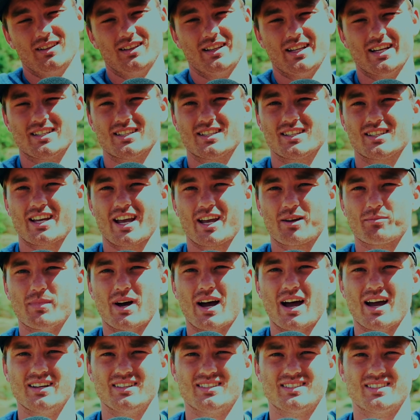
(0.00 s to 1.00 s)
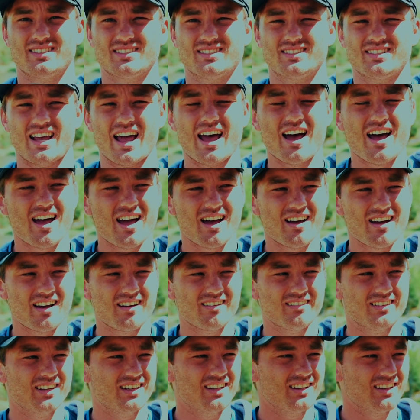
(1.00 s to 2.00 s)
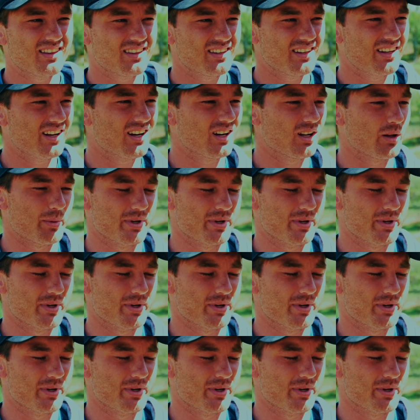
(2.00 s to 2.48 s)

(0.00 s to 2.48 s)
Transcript: this is like my 7th year.